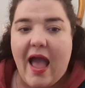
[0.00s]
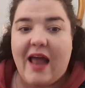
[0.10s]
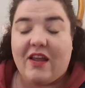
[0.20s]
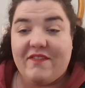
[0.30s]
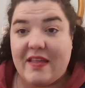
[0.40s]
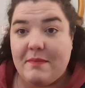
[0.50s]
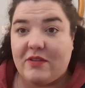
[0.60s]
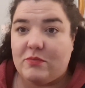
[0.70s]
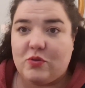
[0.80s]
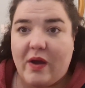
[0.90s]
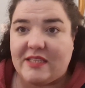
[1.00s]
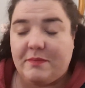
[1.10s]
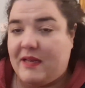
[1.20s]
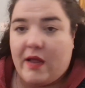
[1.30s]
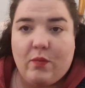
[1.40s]
And I've emailed them twice to
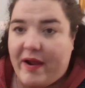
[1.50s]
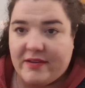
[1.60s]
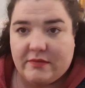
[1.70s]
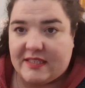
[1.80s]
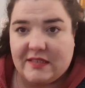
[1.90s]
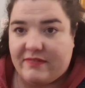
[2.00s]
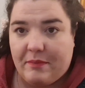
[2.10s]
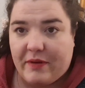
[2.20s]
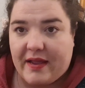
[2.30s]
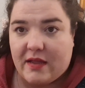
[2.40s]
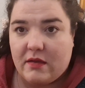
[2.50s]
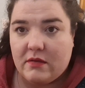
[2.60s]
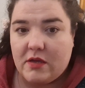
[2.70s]
be like, where is the rest of the fabric?